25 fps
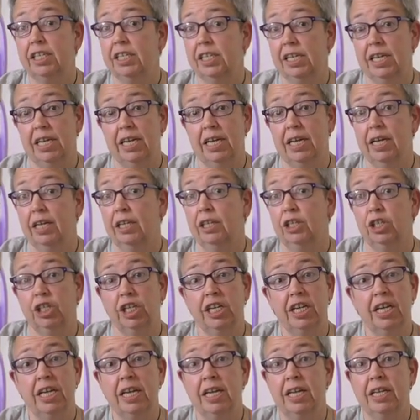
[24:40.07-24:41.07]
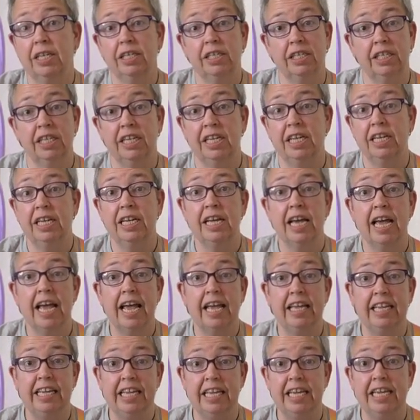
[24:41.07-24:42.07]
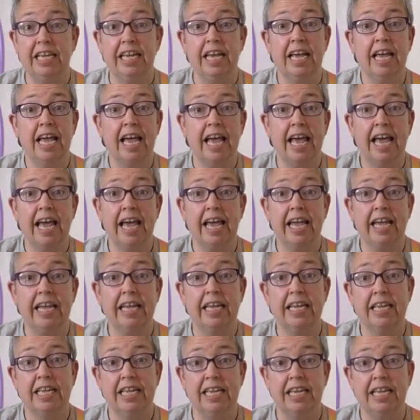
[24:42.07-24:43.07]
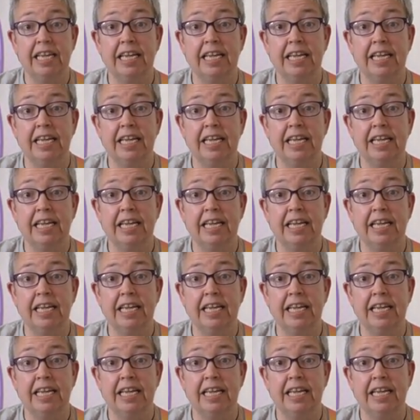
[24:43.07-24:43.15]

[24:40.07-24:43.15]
D, G, D, E, D,